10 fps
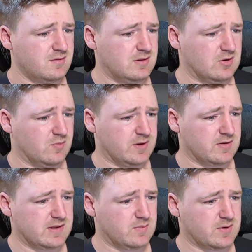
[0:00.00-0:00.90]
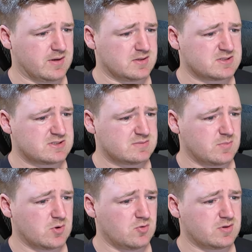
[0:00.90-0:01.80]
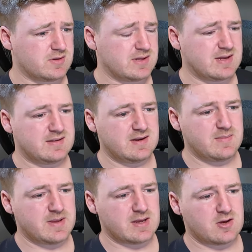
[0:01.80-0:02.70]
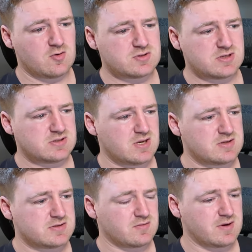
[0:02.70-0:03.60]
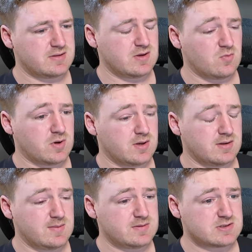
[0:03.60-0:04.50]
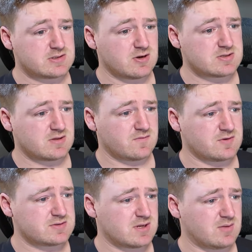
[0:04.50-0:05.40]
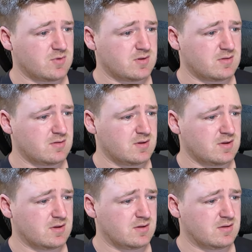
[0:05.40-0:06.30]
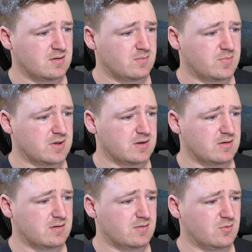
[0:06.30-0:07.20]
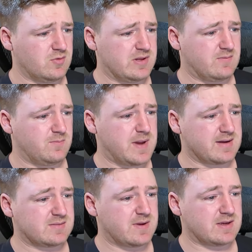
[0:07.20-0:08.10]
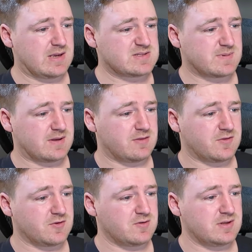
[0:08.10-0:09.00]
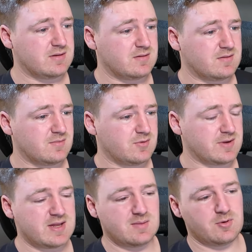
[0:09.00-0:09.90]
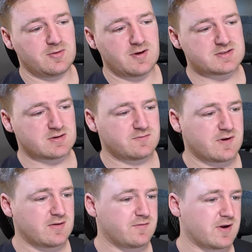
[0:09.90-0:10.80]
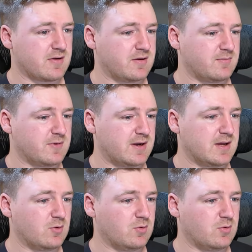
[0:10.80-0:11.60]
Yeah, oh my God, they were getting smoked. That they didn't make a coaching change though, right? And they won. They beat the Sharks the first game. But ooh, they back-to-back games by 30. The Bulldogs are firing right now.